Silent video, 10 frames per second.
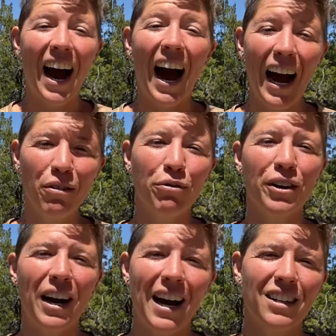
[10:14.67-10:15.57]
I
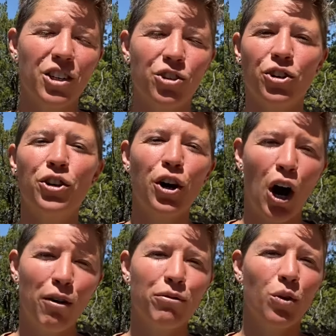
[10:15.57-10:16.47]
forgot to turn
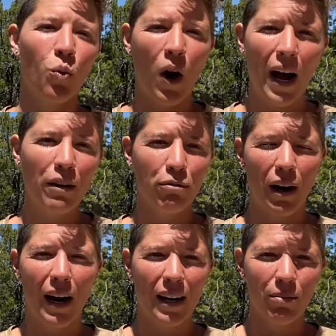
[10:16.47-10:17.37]
off the
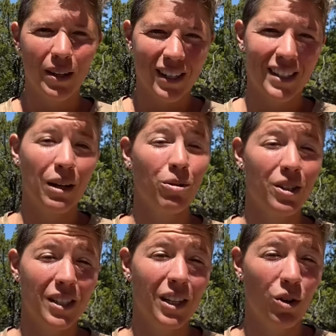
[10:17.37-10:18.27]
Wi-Fi because they were
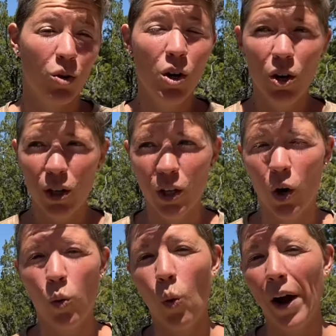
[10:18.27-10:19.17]
still, you
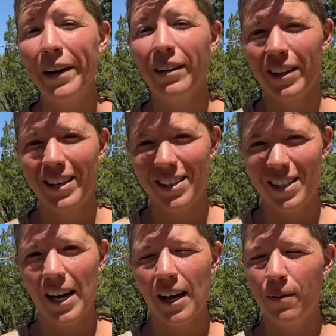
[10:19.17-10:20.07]
know, wireless
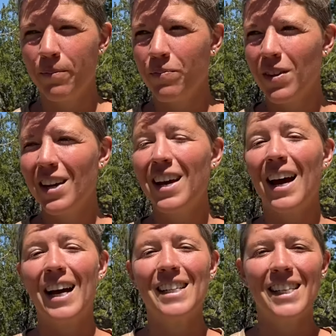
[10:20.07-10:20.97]
then.
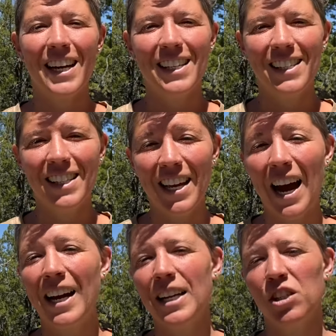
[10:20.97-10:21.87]
I said,
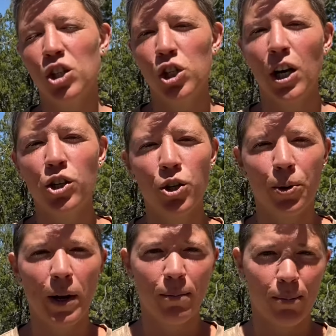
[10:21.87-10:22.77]
that is such
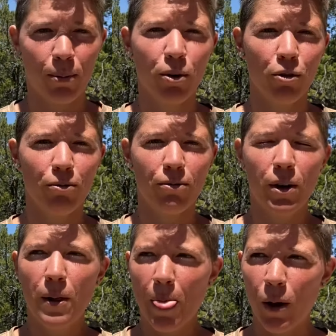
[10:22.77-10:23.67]
great proof.
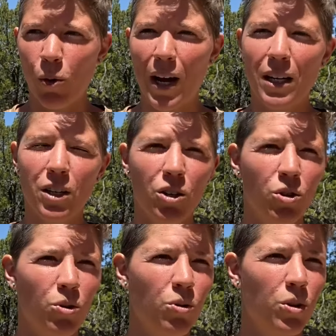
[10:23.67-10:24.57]
When
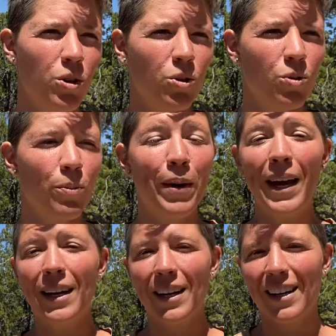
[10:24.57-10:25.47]
you
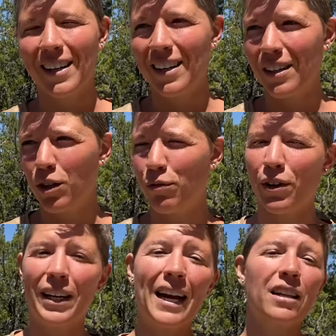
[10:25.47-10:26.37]

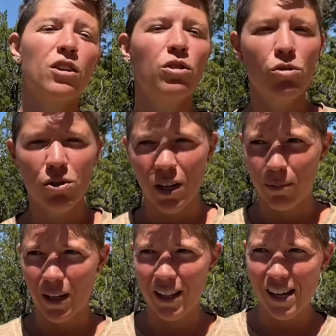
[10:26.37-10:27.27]
forget to do
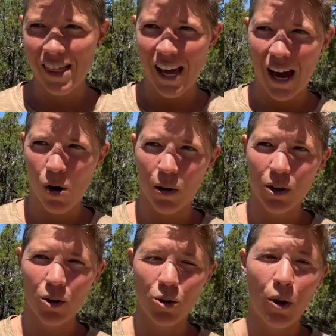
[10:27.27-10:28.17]
something like that, or
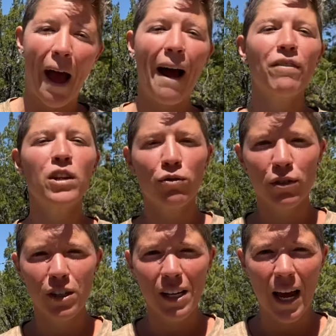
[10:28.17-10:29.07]
you have this
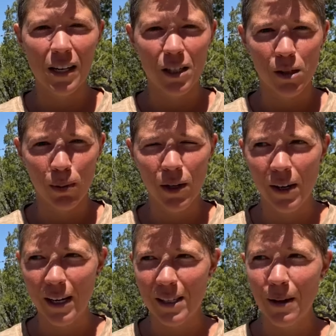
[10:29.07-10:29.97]
firsthand
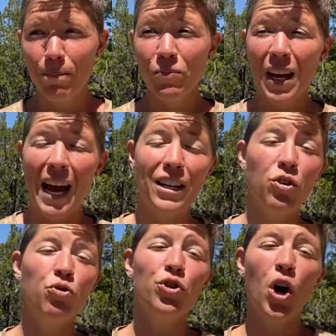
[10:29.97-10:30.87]
experience and
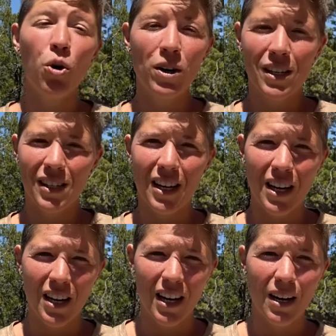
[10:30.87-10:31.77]
you notice
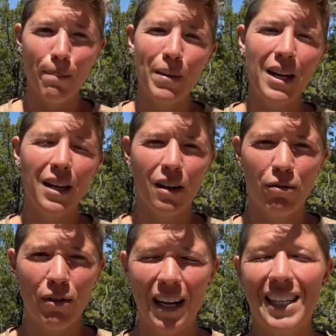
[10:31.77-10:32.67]
an immediate
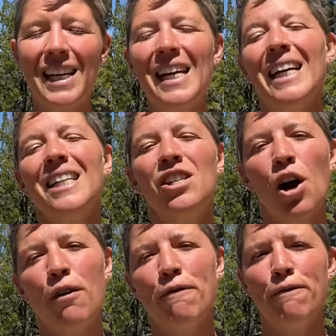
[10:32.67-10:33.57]
effect. Kids
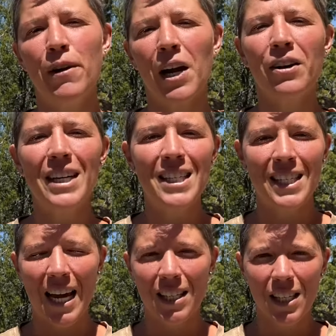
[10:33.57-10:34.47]
are very
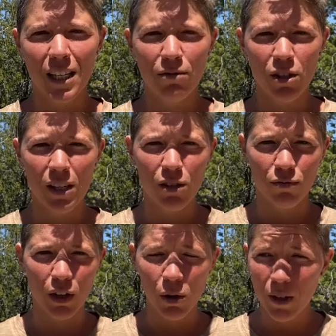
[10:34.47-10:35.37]
sensitive to these
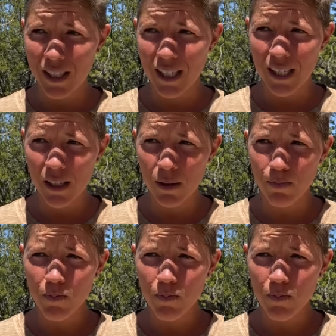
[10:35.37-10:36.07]
frequencies,